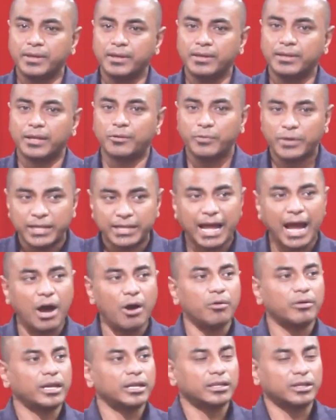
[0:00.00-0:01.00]
that we
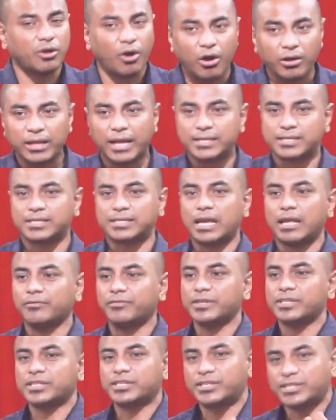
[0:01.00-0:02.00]
now can call
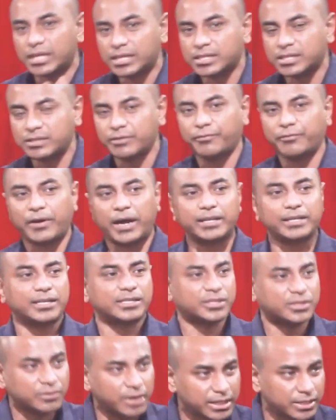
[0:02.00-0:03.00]
ourselves as justified,
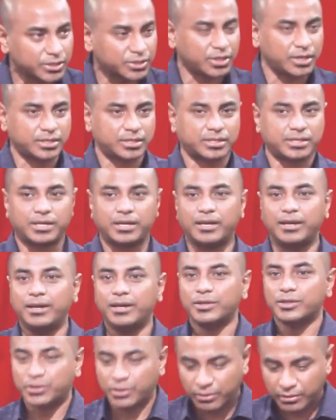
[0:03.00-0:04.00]
as righteous
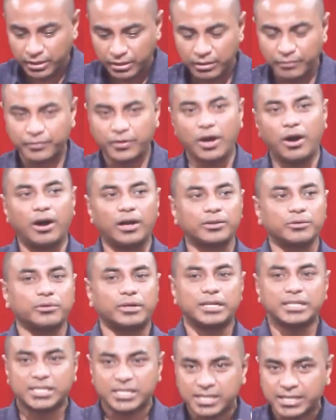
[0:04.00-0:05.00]
children of God who
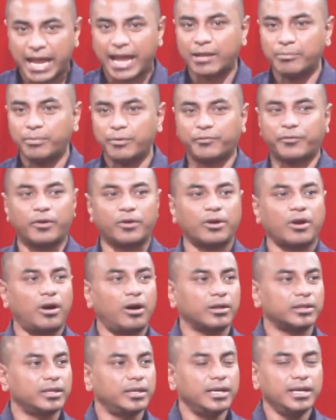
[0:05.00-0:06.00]
can stand before
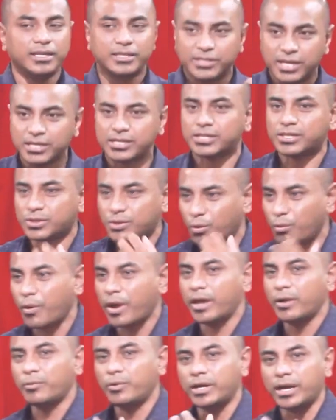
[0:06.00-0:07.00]
God just the
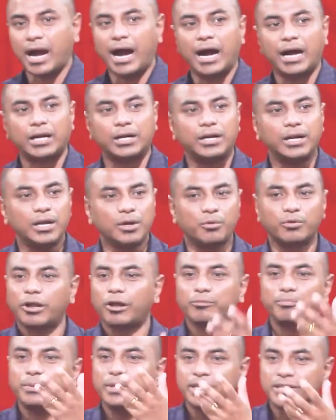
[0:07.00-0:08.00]
way we are
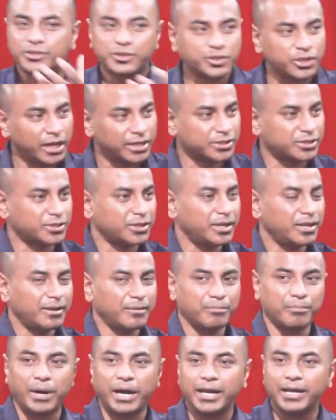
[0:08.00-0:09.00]
without being judged
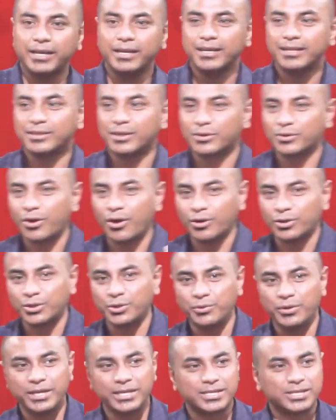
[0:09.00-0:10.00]
by the
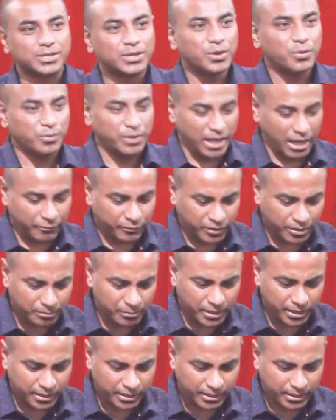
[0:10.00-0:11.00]
wrongdoings we have
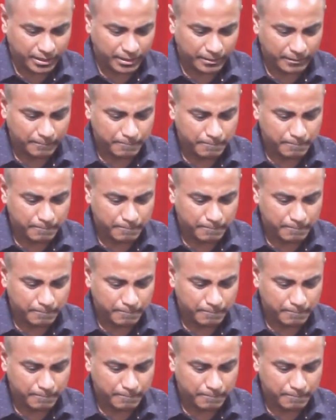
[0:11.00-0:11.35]
committed.